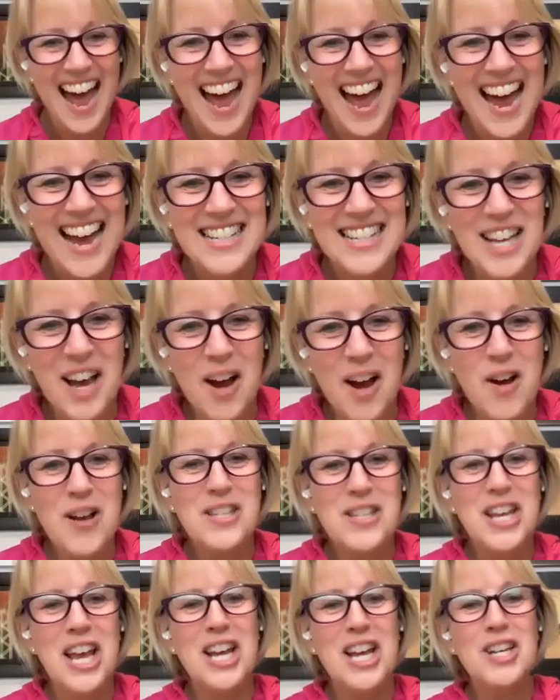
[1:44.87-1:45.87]
So it's
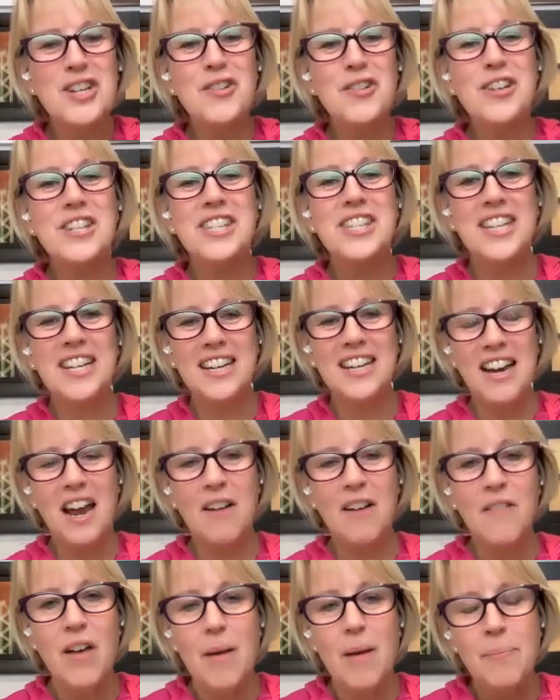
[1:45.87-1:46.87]
interesting
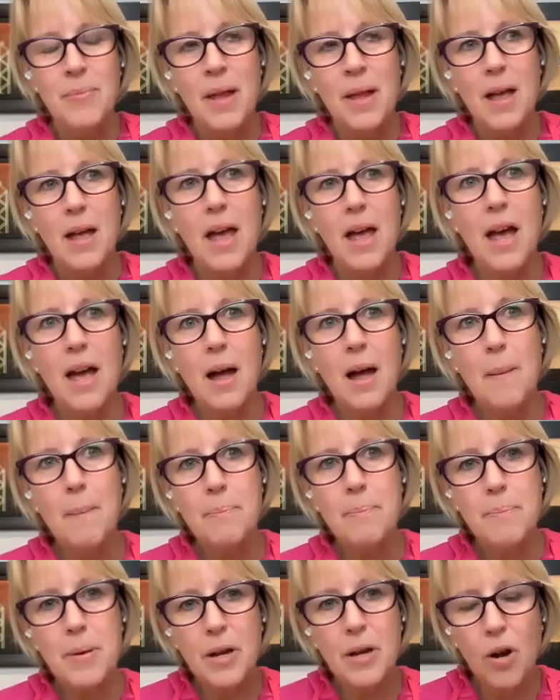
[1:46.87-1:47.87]
enough,
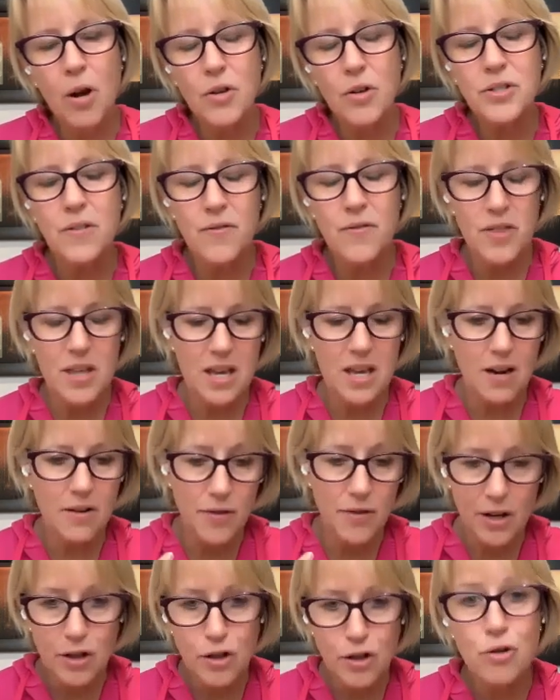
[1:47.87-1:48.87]
because of the
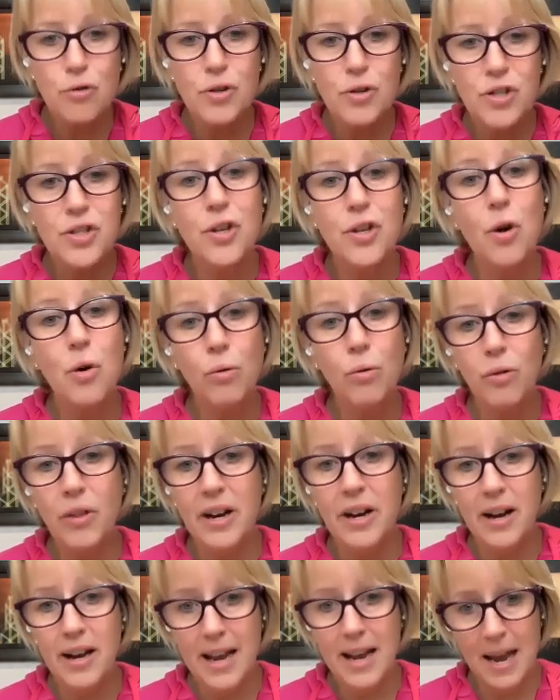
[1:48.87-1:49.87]
adventurous soul that
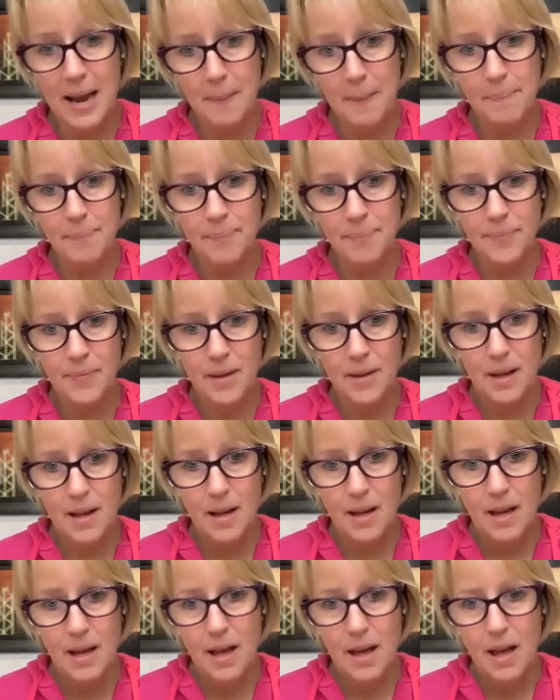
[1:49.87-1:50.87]
I am,
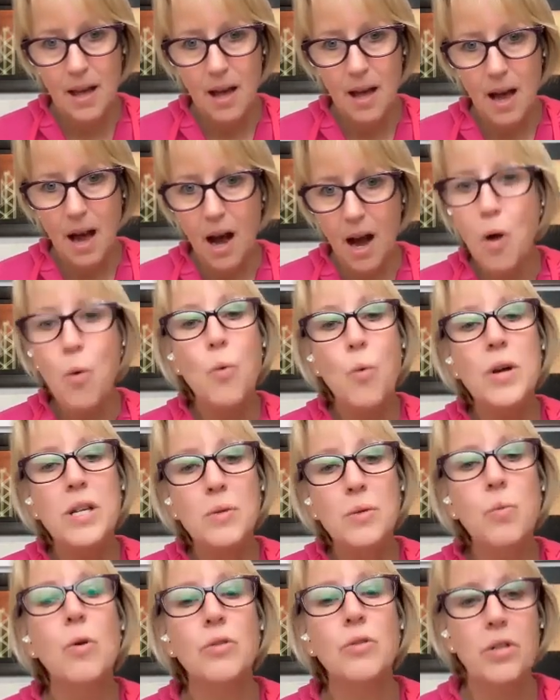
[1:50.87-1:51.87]
I always
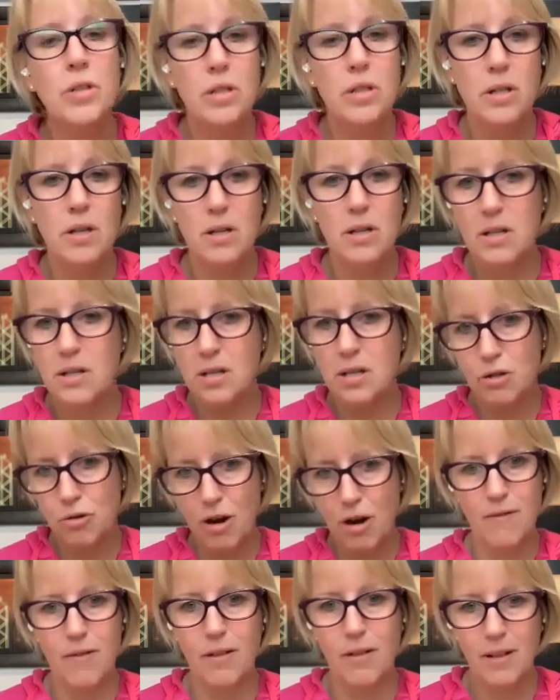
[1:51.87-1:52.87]
wanted to
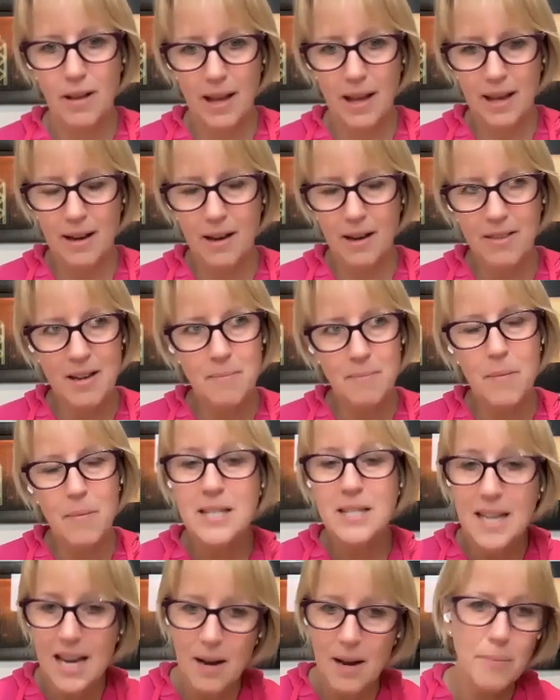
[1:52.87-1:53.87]
travel. And I think my
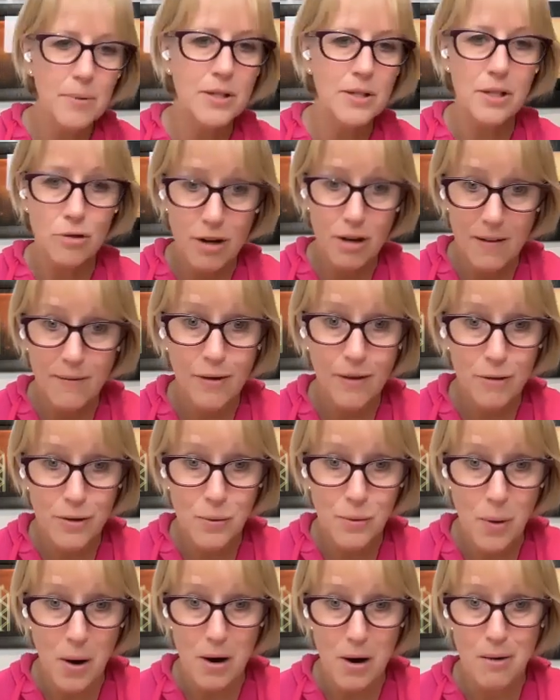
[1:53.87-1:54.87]
dad was a traveler as
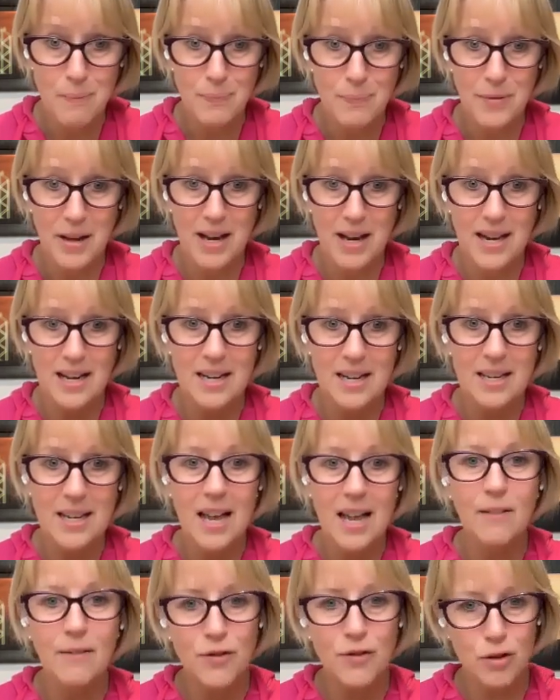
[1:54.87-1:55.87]
well. He
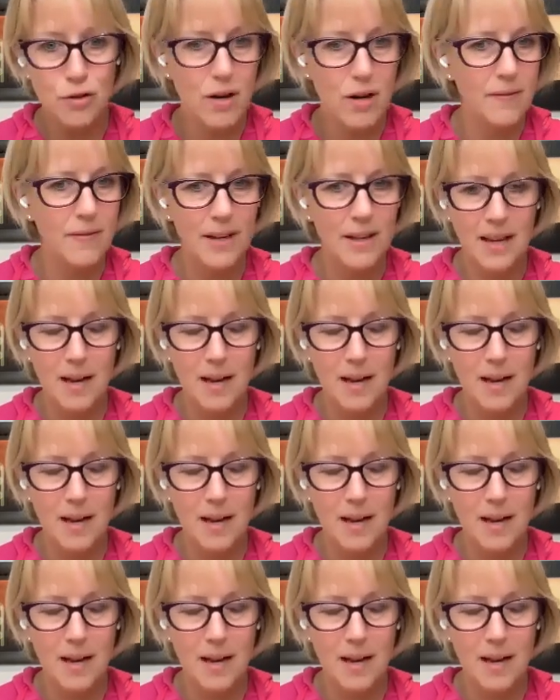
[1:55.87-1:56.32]
loved traveling.